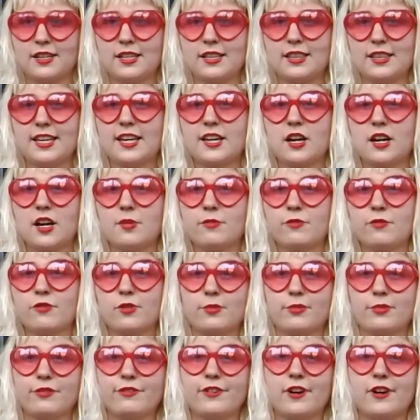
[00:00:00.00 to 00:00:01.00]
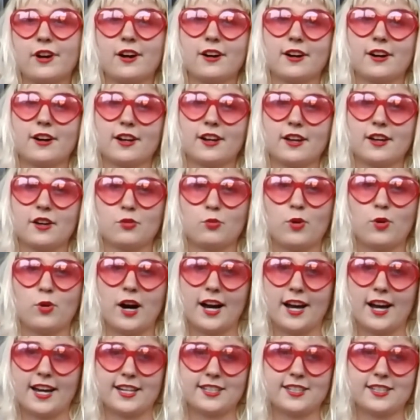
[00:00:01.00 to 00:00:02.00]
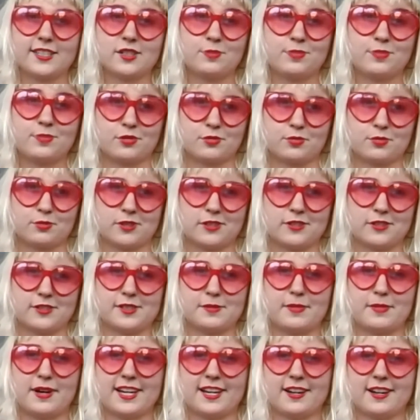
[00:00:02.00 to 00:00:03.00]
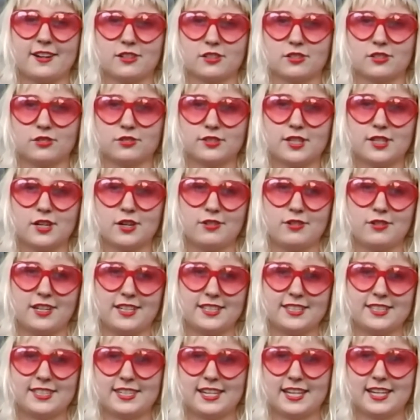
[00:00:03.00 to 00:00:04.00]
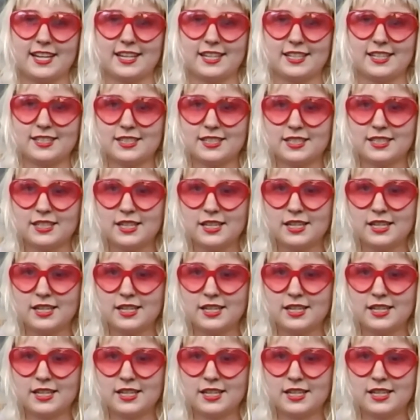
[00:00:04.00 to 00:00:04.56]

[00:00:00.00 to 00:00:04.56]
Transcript: They come from far and wide to peruse my Uncle Tony's stand,